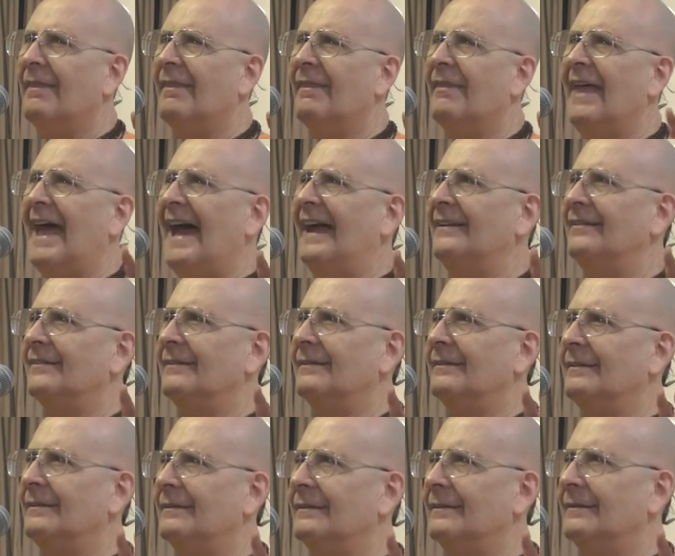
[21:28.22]
that
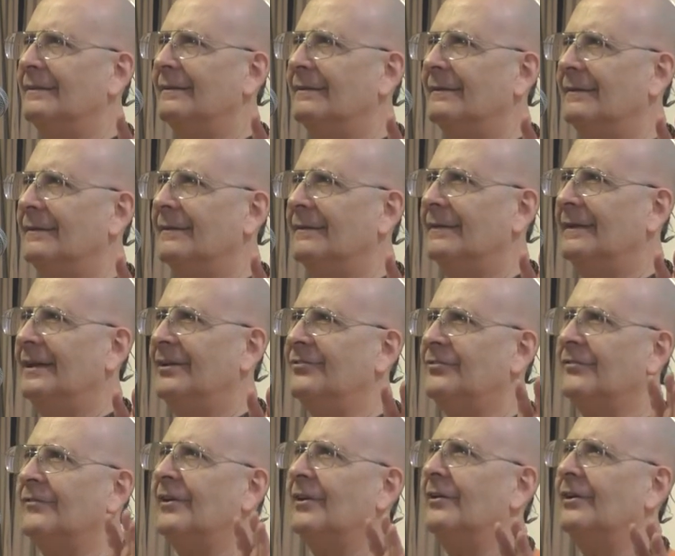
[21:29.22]
is
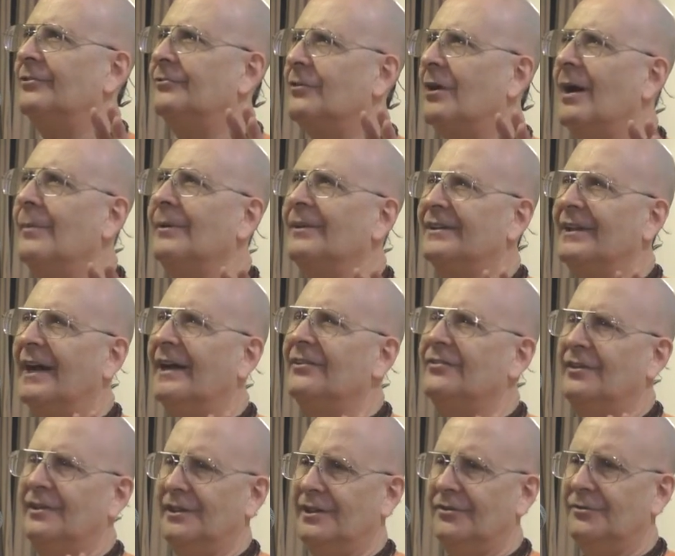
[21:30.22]
a very
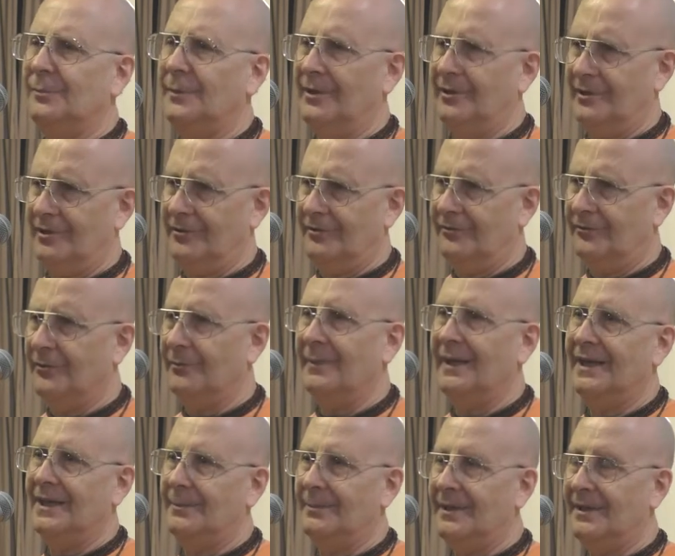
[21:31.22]
traumatizing experience for
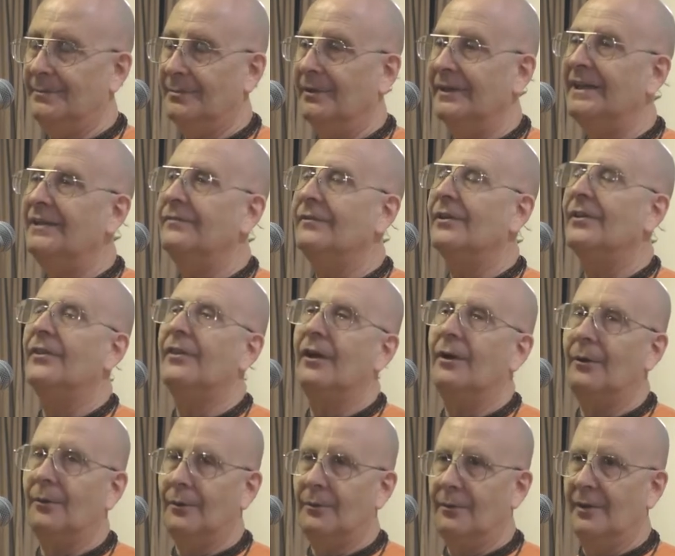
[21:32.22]
many people, even
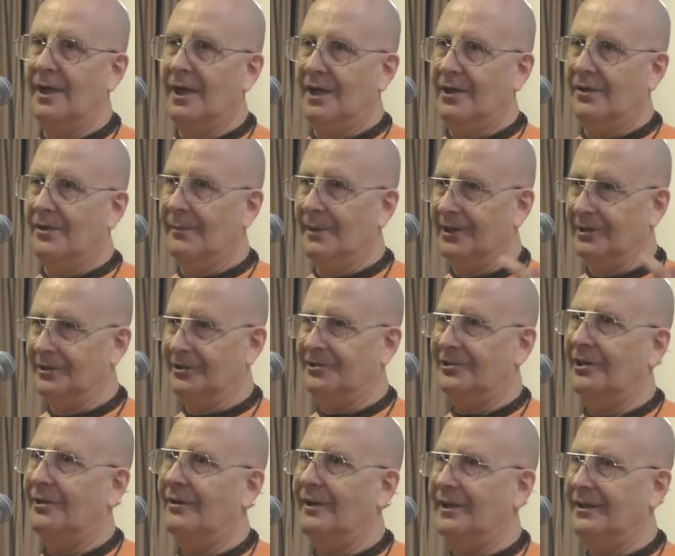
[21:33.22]
though the
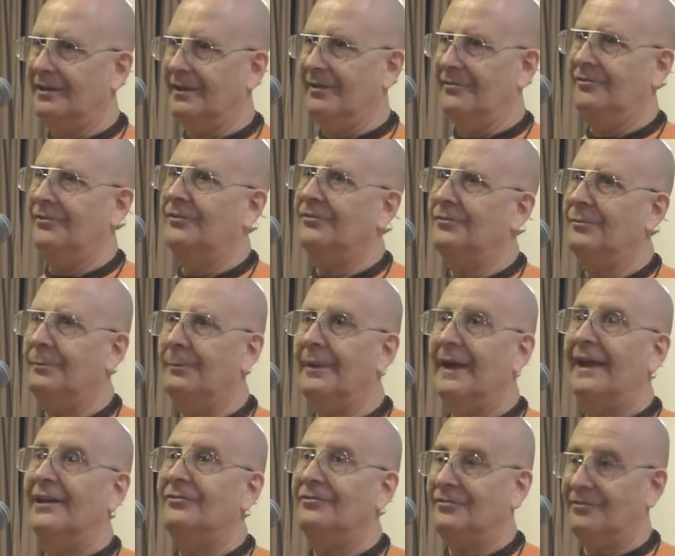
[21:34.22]
military does its
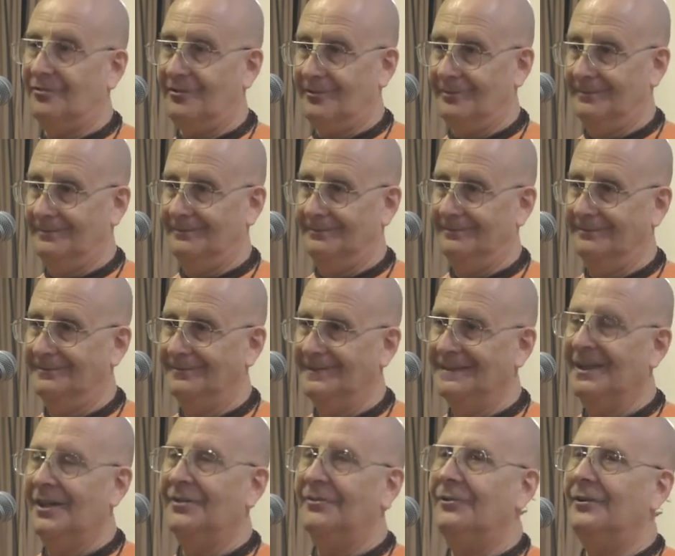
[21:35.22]
best
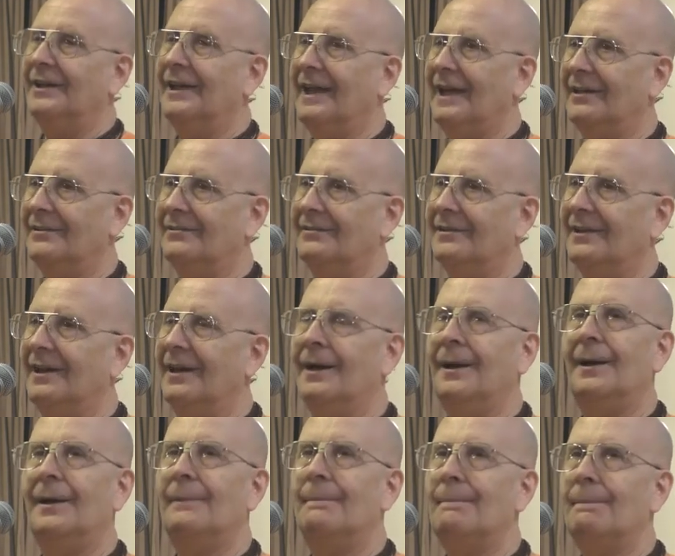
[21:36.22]
to get
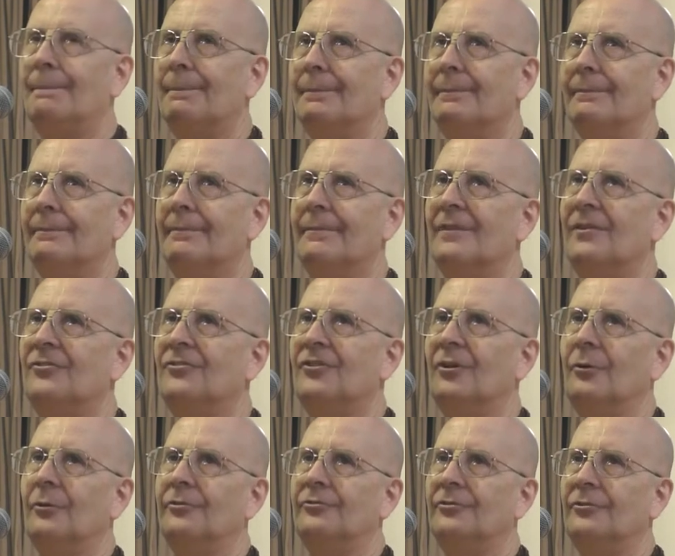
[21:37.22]
the
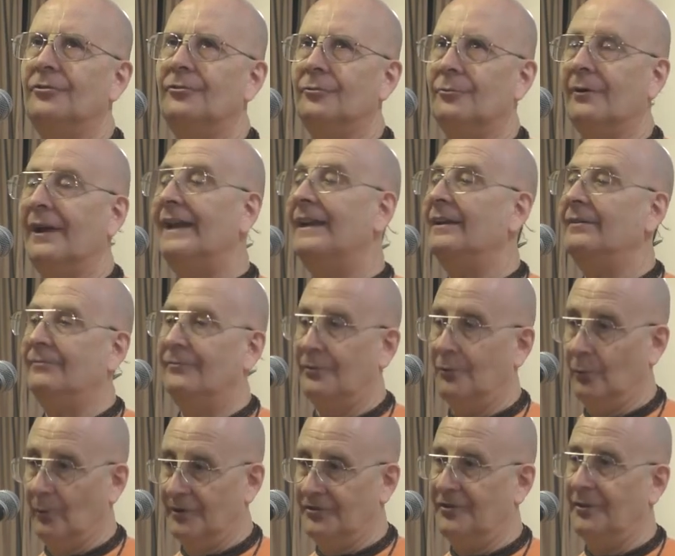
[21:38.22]
soldiers ready
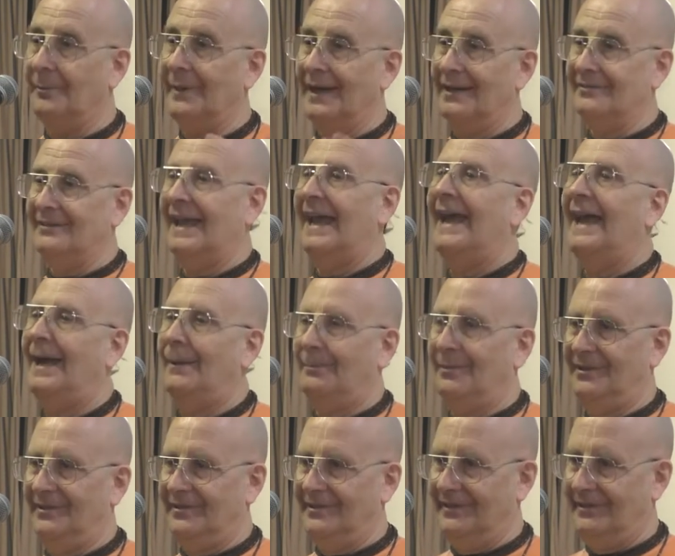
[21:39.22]
for what's about to
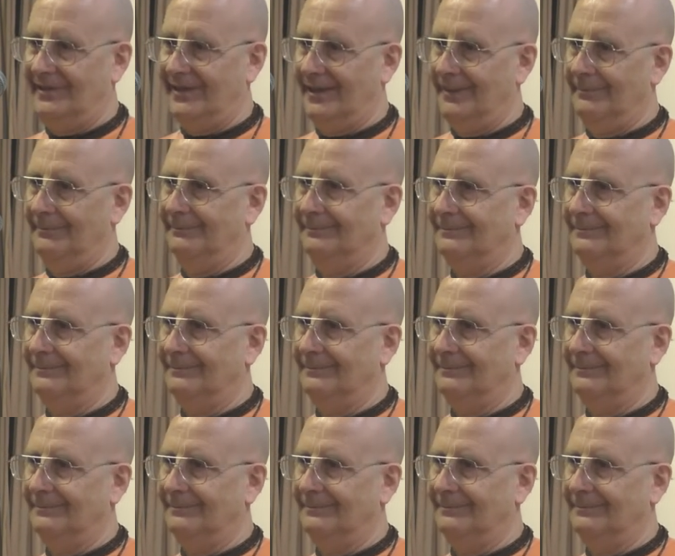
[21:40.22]
happen to them.